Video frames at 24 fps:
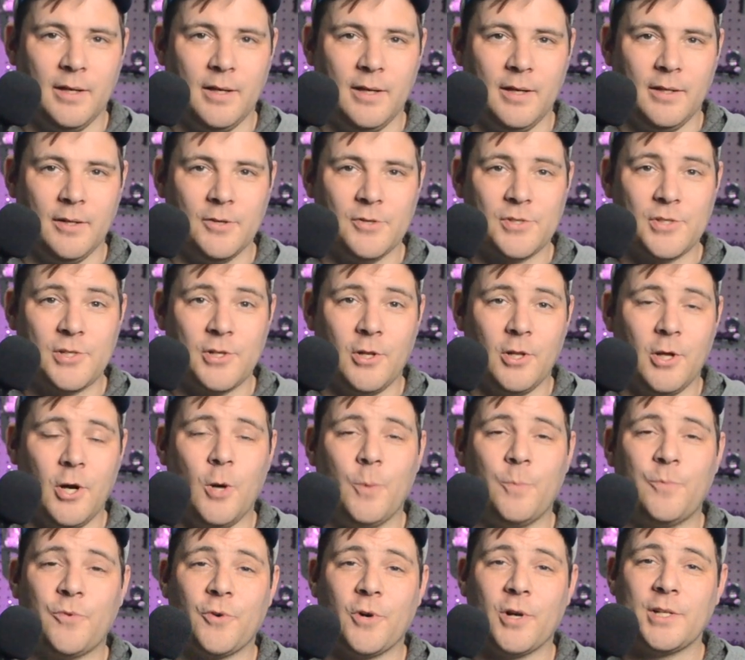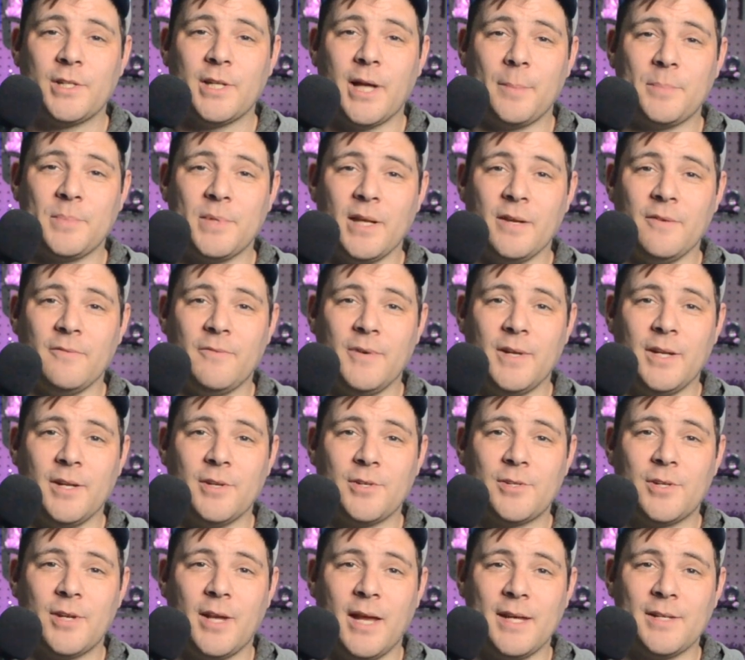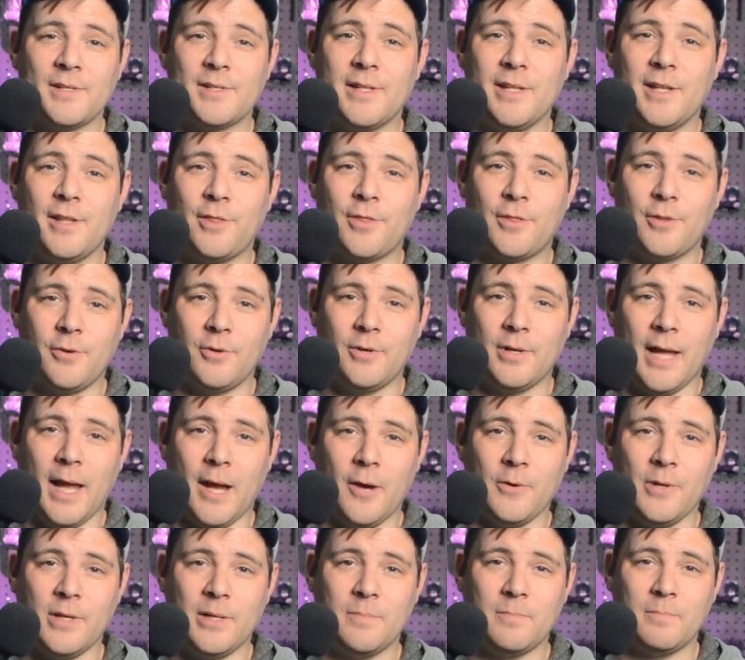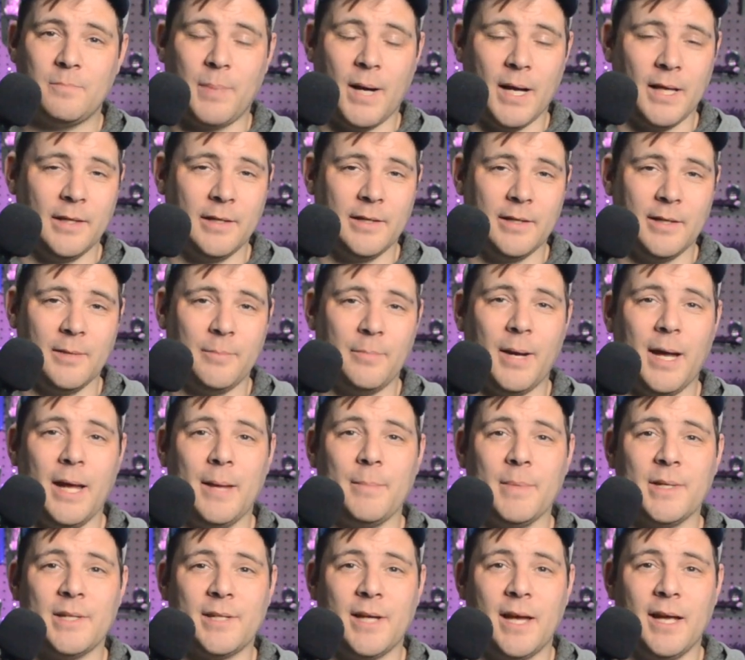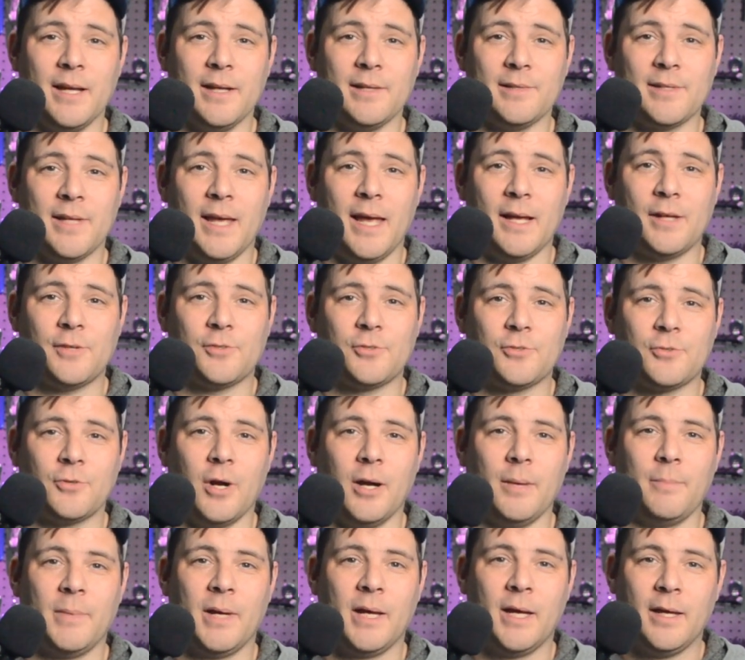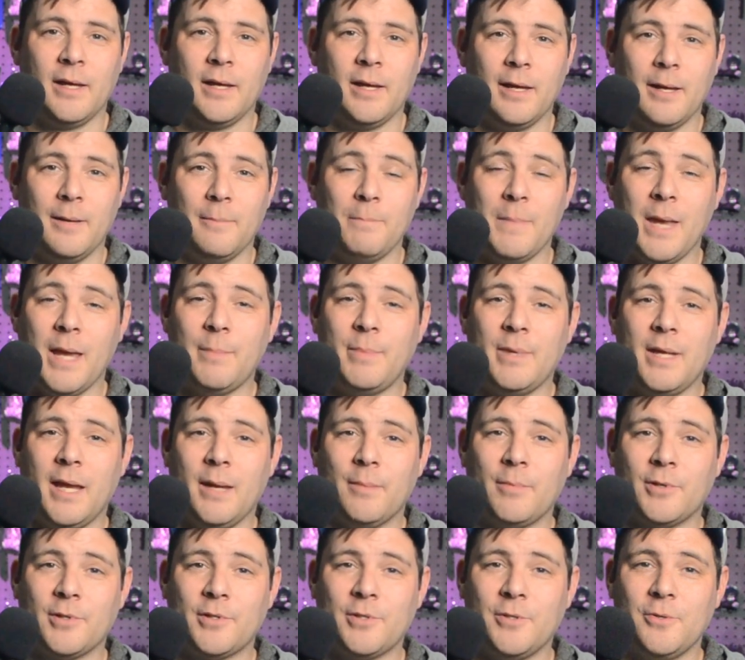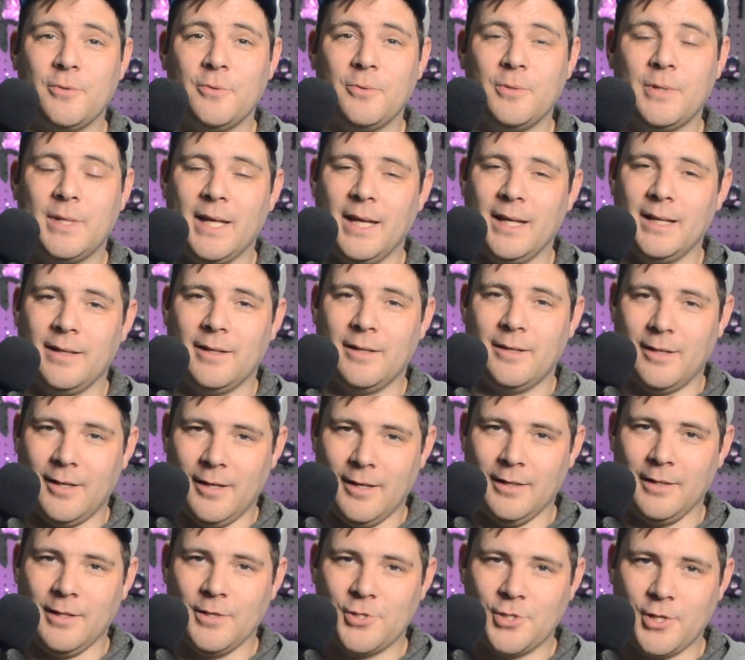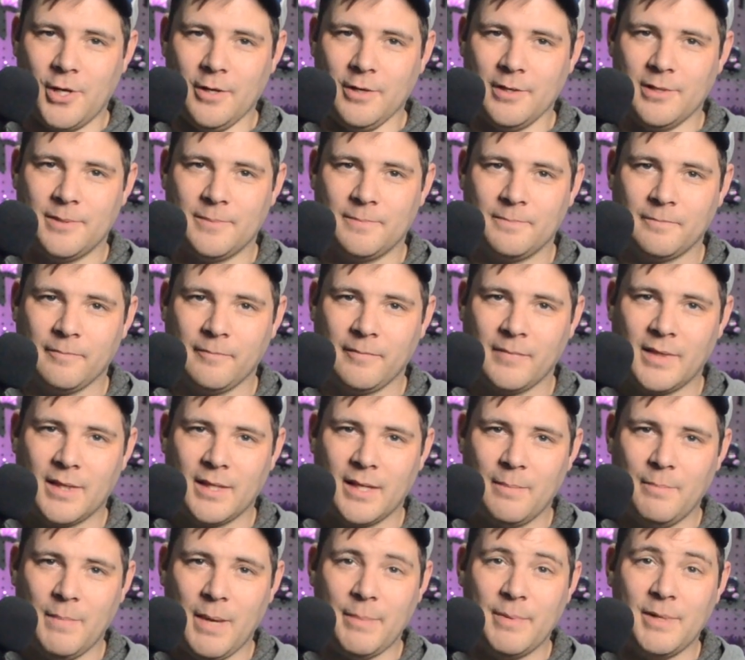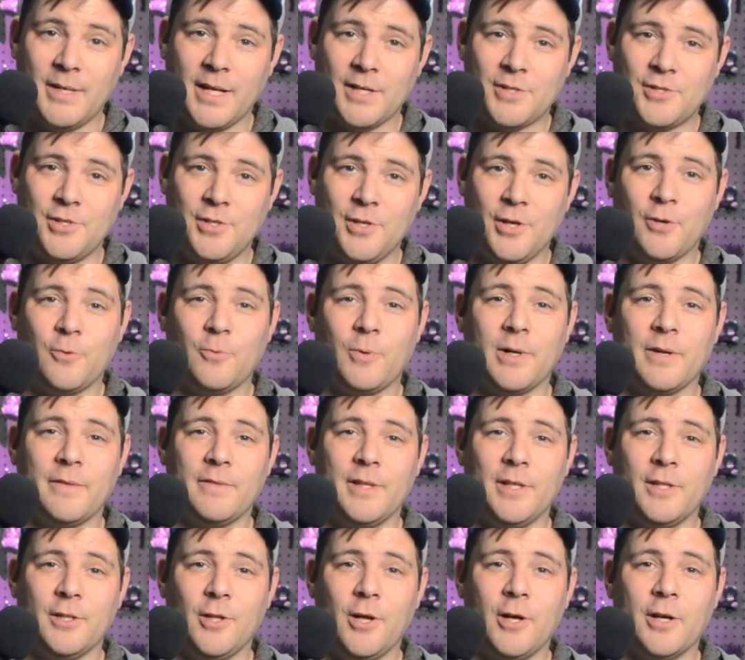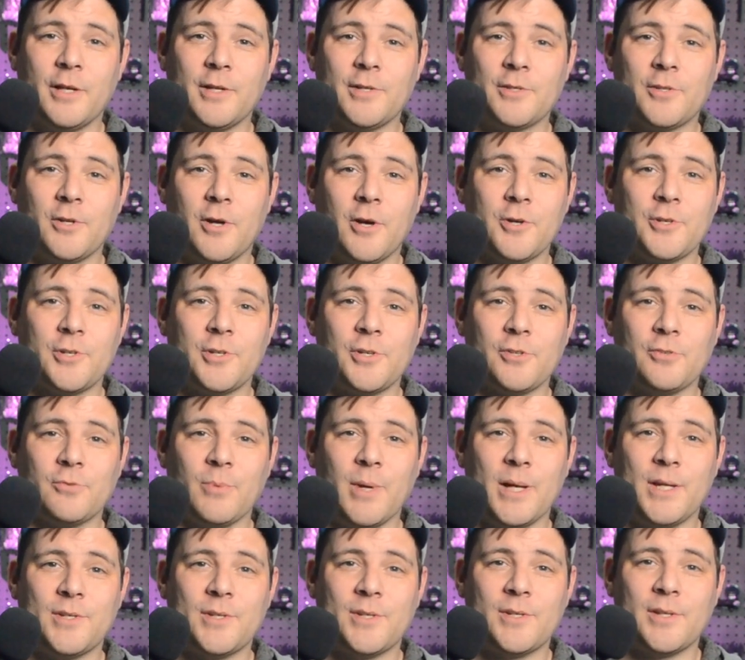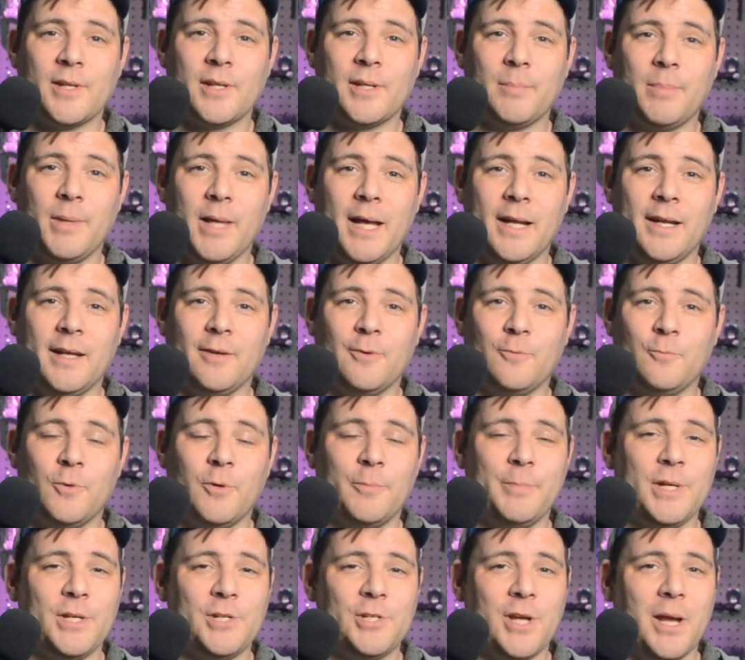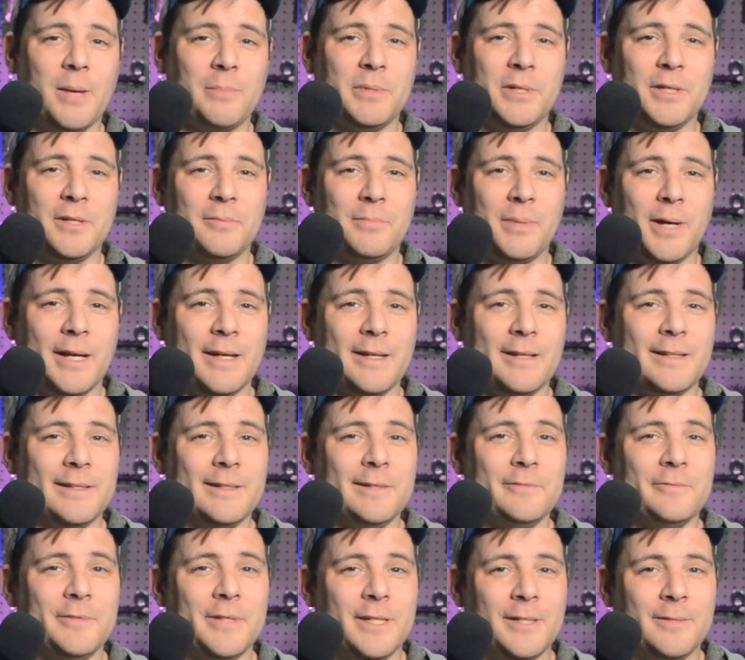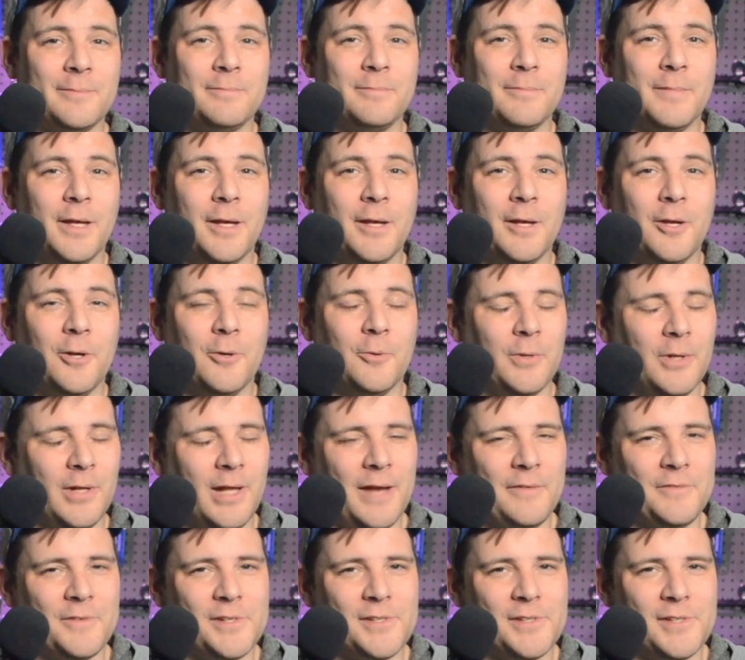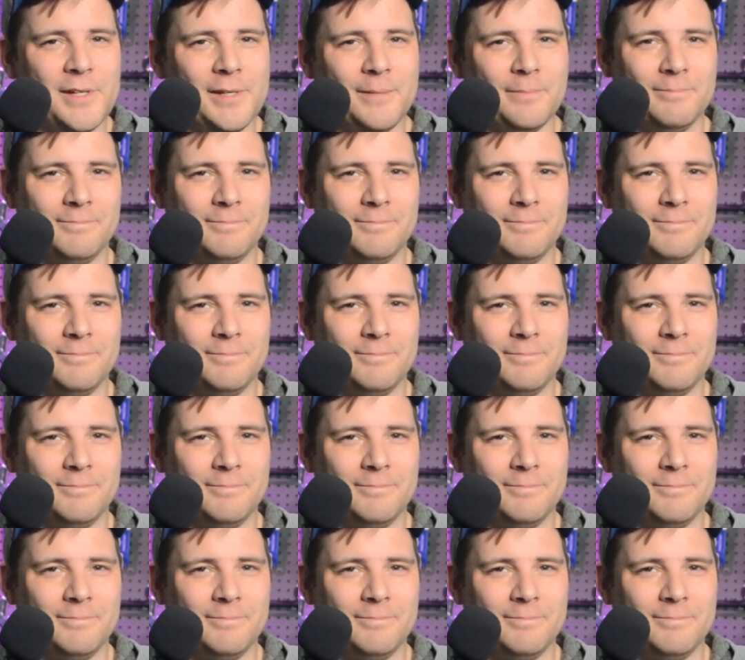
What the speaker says: There's still hope for a top-10 finish, as the third Audi, piloted by Matthias Ekstrom, may be able to get on the chart. Maybe next year, one of the longest, harshest races on the planet will be championed by an EV. We'll have to see.